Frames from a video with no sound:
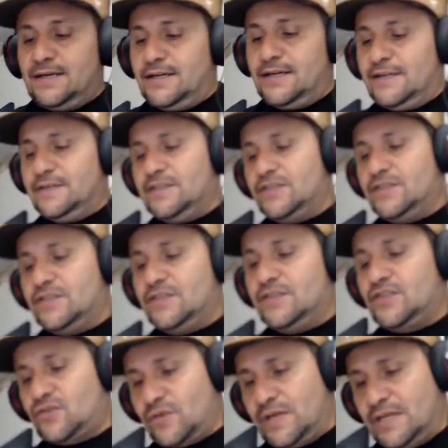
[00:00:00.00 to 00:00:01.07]
The
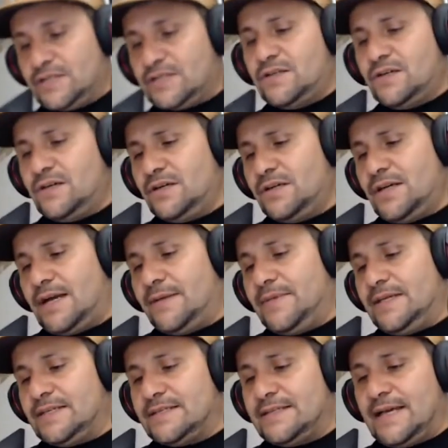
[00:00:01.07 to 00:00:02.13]
screen is good. I
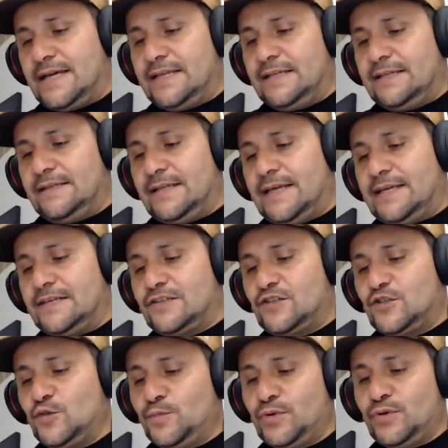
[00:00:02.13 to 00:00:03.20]
mean, it's not like
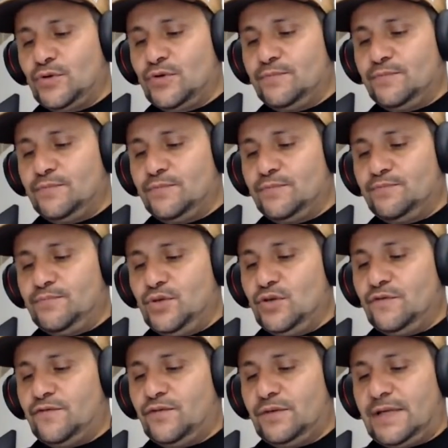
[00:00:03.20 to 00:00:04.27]
super
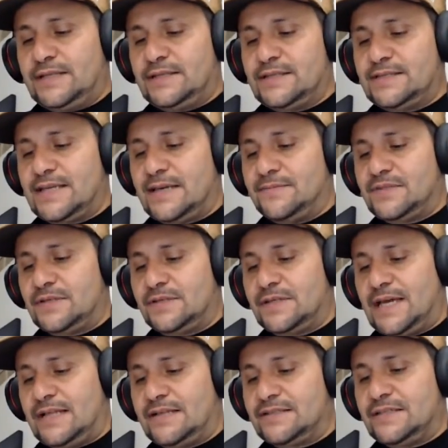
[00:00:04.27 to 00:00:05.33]
beautiful like the Samsung
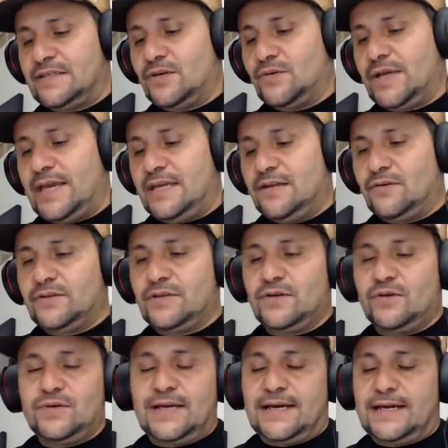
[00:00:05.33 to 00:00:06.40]
Galaxy Note 8 or the
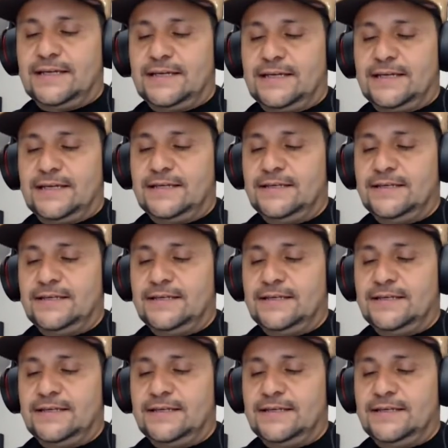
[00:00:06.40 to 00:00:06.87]
Note 9.